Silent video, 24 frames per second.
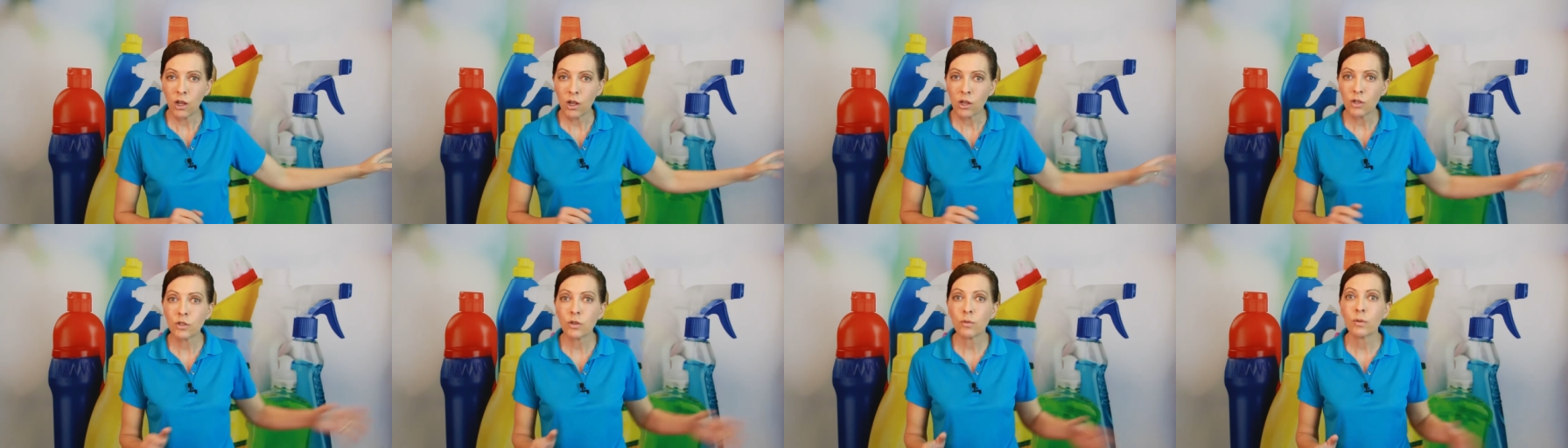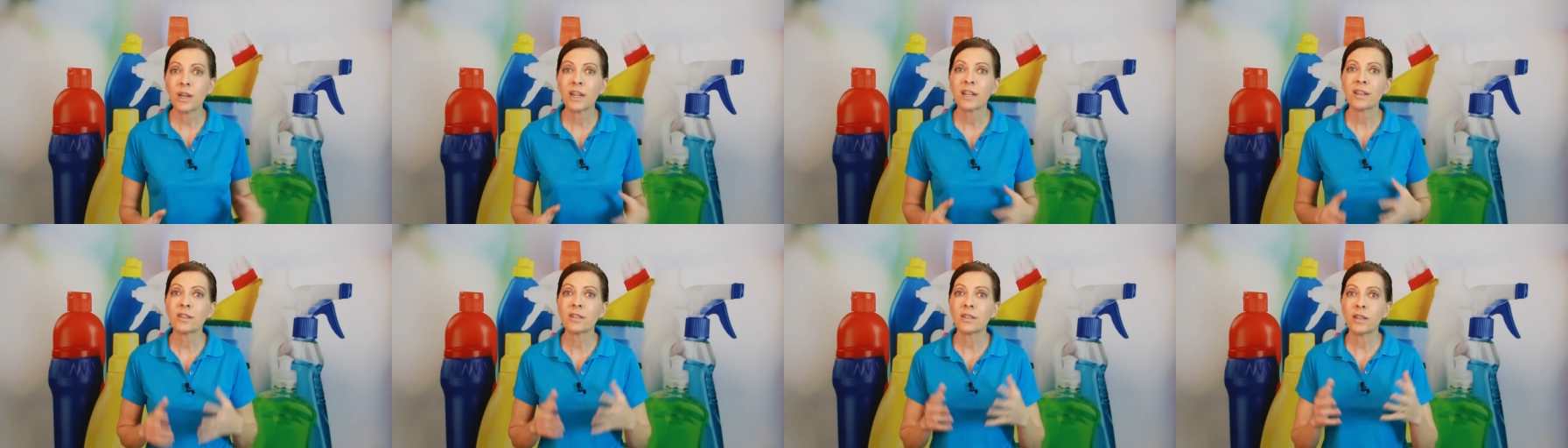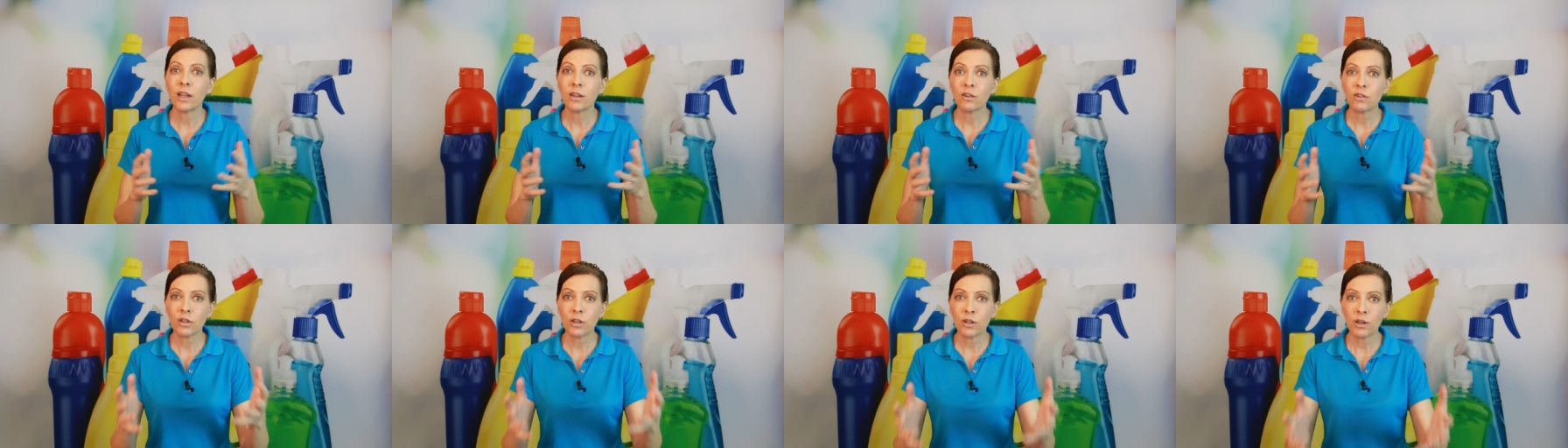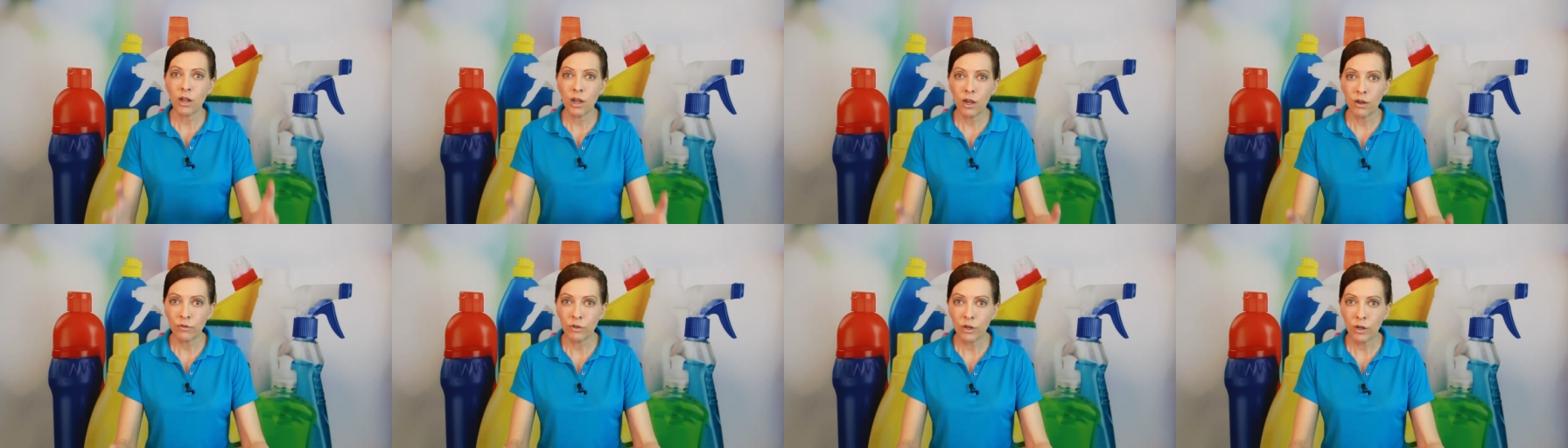also an
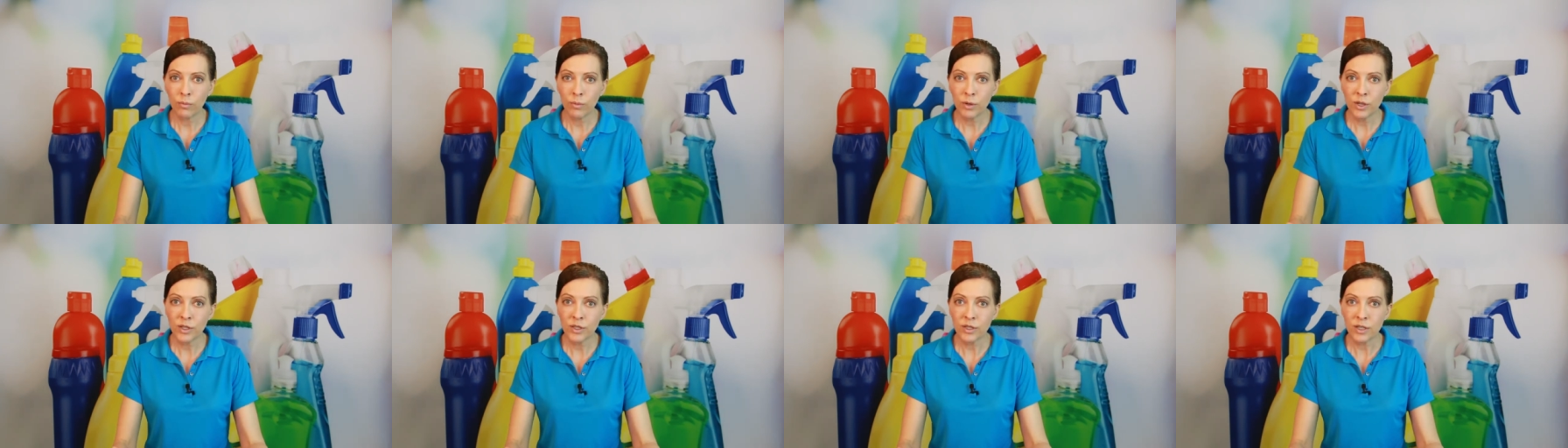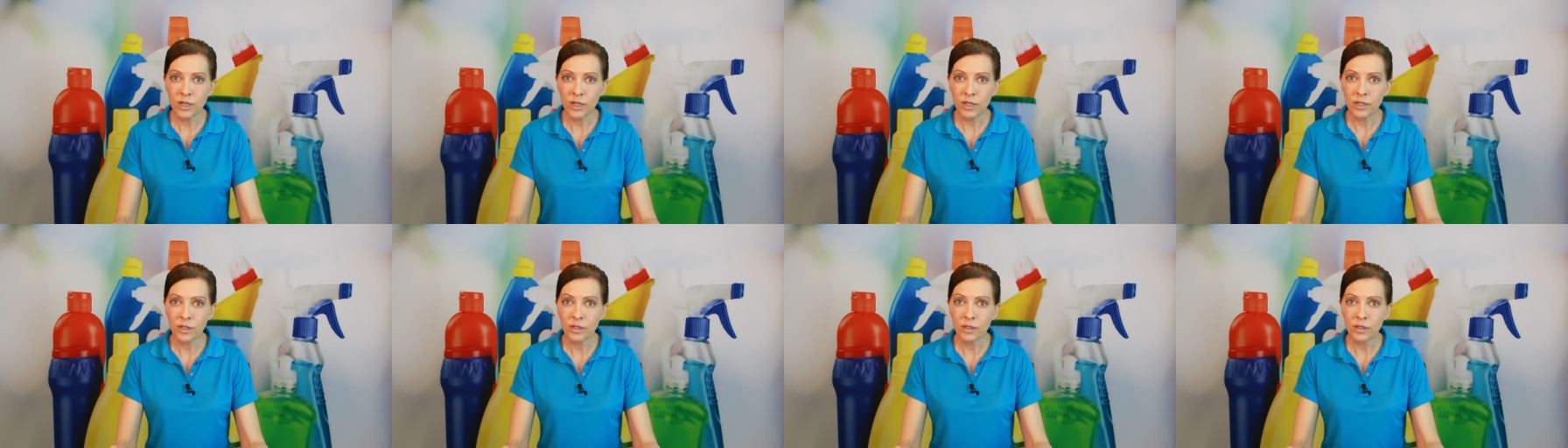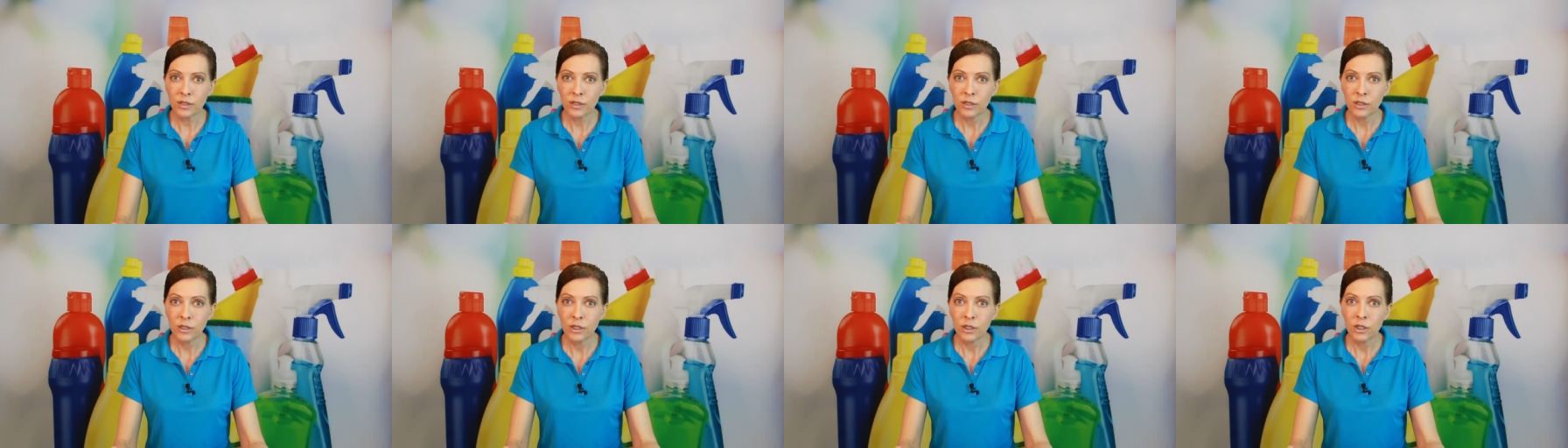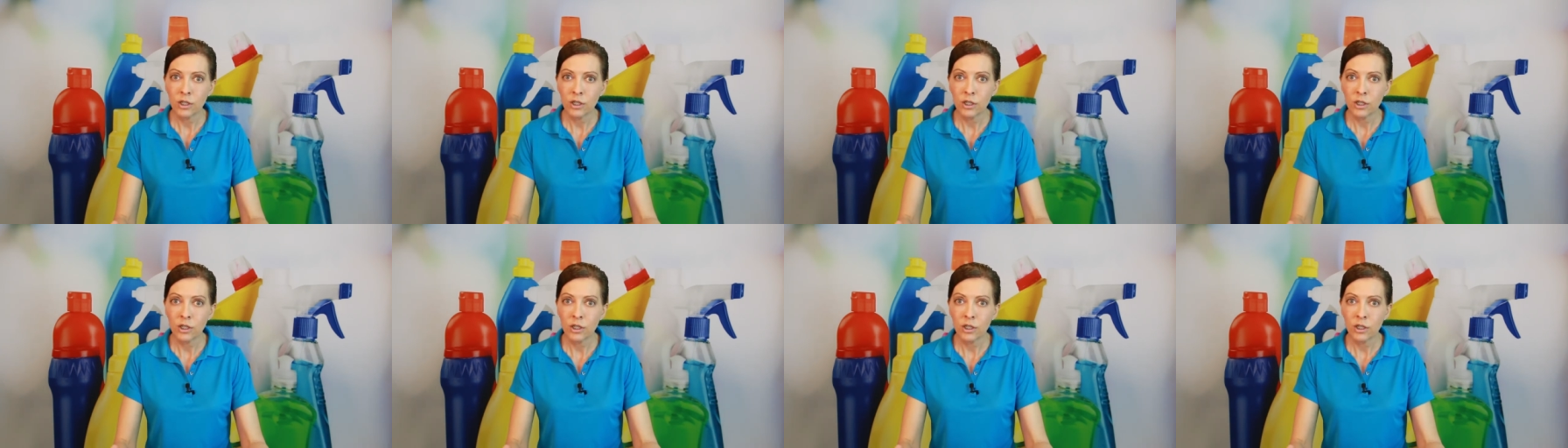extension of your business.